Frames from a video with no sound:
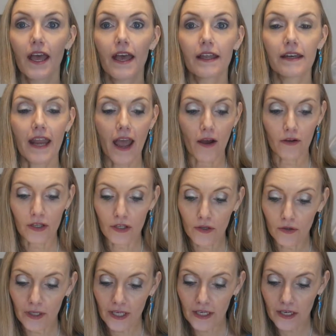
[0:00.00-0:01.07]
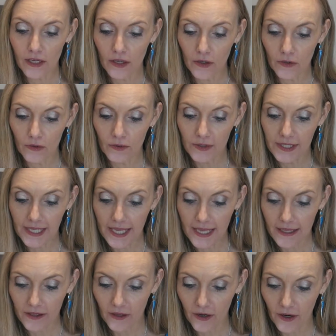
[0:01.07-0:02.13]
Now, you can use
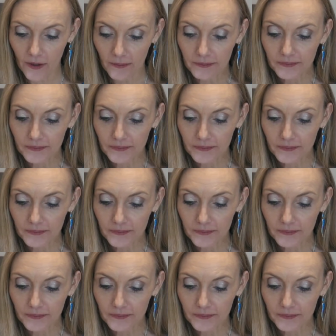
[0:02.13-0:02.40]
either,